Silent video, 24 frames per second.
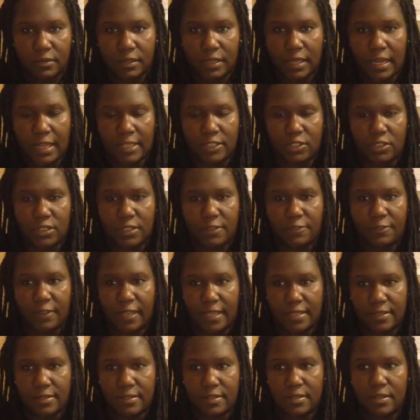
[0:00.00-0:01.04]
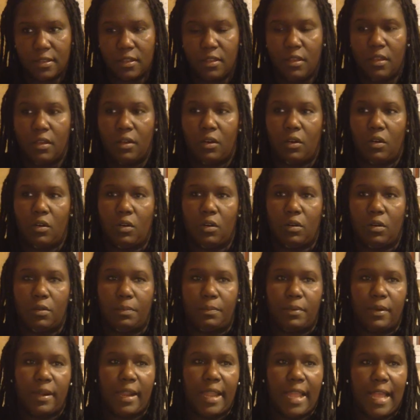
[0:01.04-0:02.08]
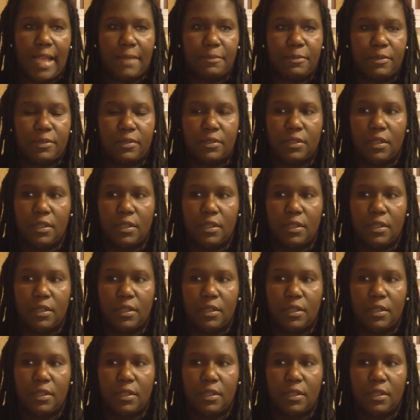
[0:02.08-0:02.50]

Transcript: client an event, or perhaps